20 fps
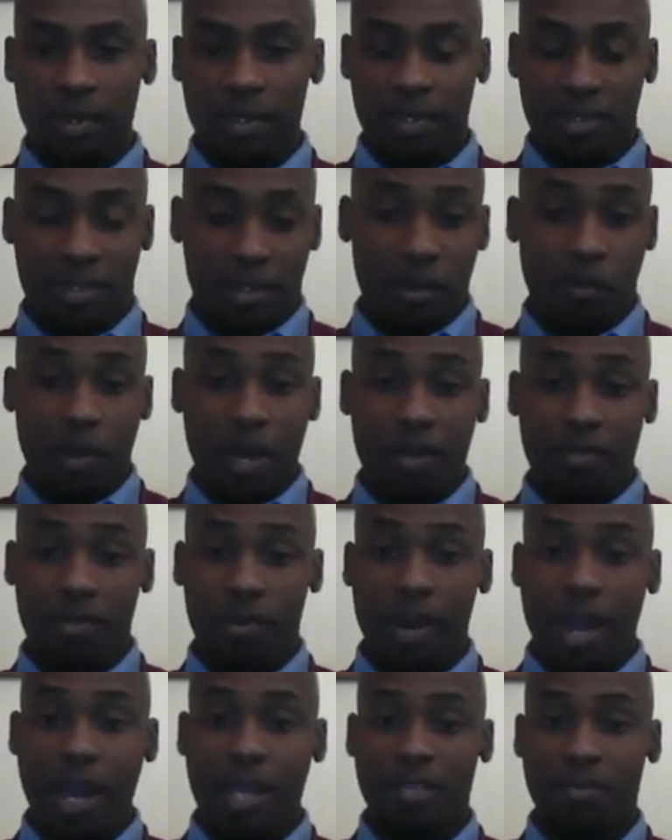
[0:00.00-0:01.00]
it's a way of
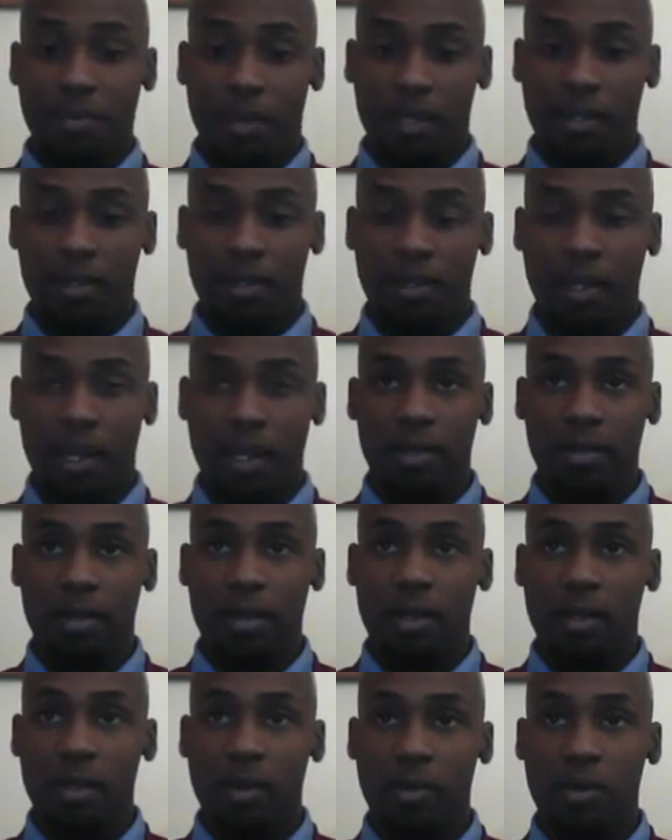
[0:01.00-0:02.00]
harassment,
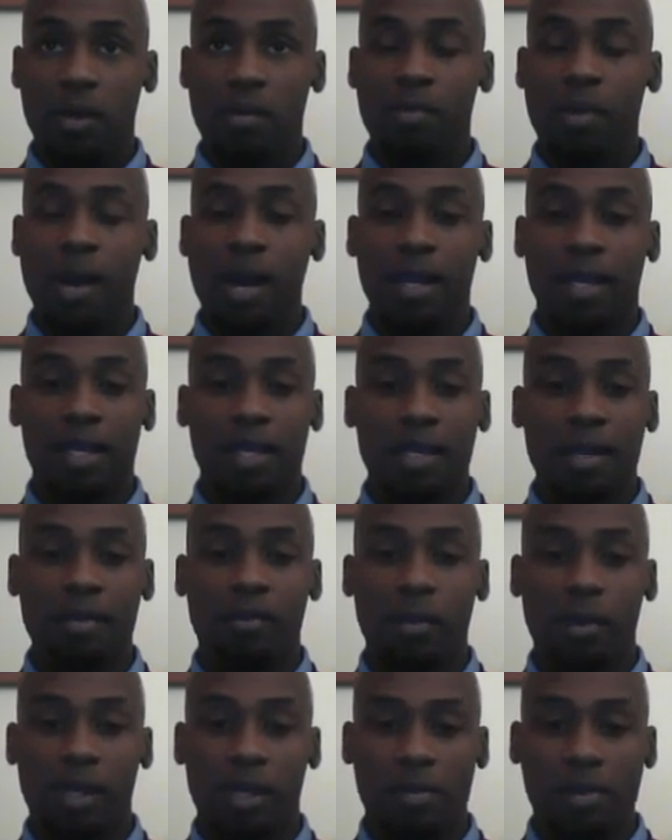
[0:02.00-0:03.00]
that, your mind can
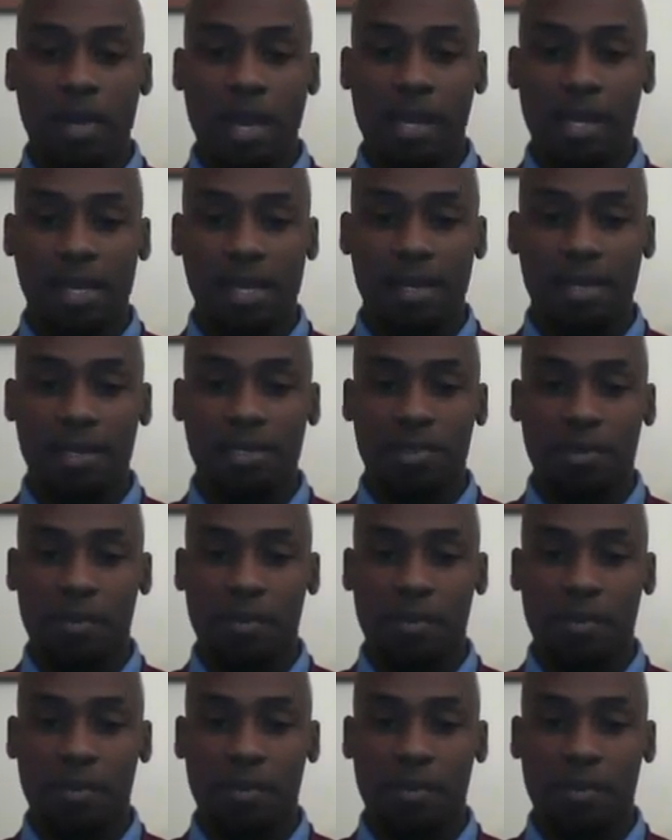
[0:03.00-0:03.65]
never really be at ease.